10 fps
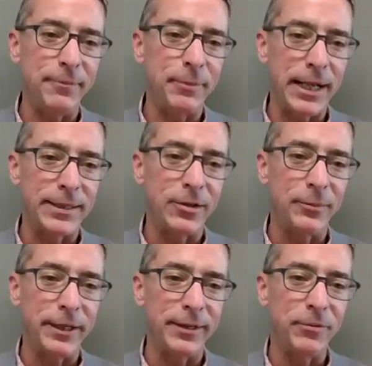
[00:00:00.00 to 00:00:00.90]
an impact
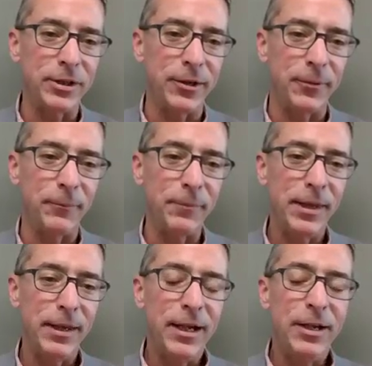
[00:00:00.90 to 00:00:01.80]
on me. So
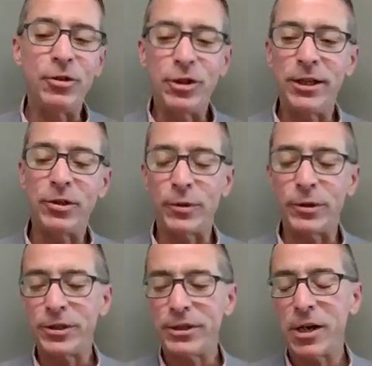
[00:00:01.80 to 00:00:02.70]
Jen, as
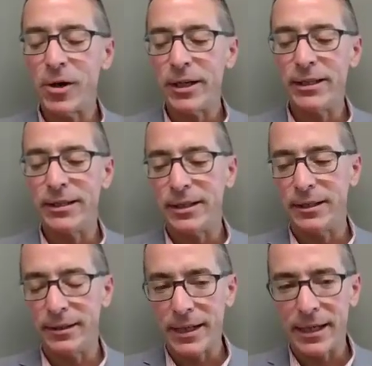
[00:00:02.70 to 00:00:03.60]
we're starting
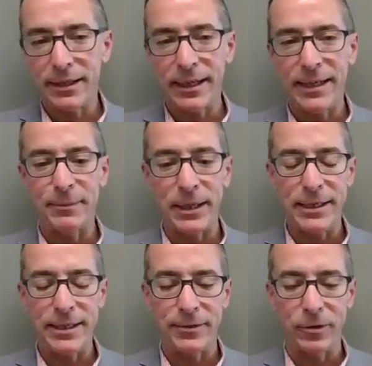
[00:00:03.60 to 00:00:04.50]
to kind of land the
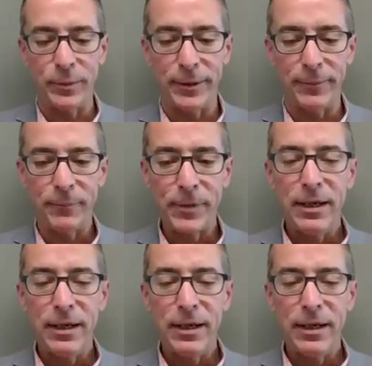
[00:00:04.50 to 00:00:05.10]
plane here a little bit,